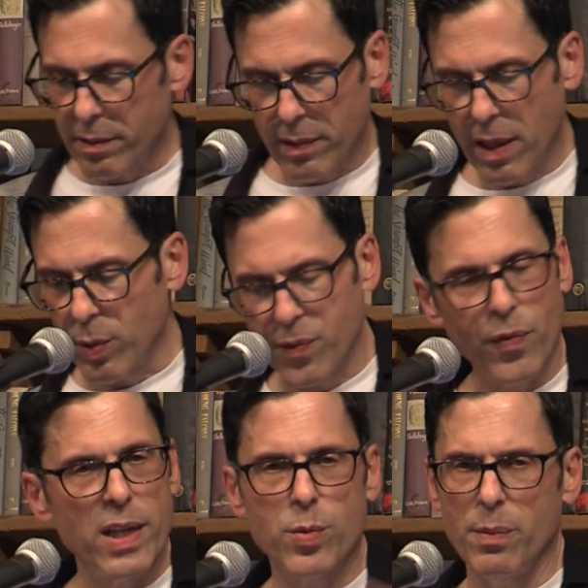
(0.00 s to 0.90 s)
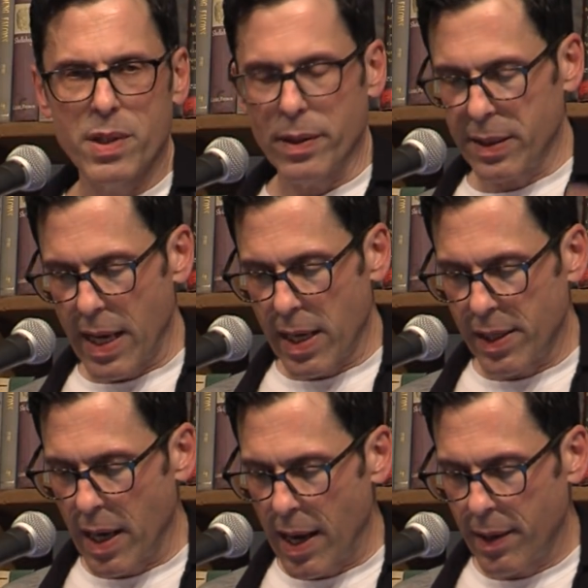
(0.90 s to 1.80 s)
and he was friends with them till the day he
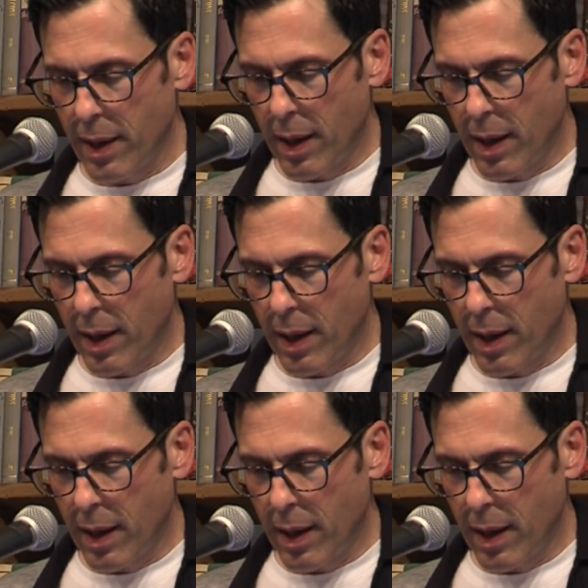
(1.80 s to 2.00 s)
died.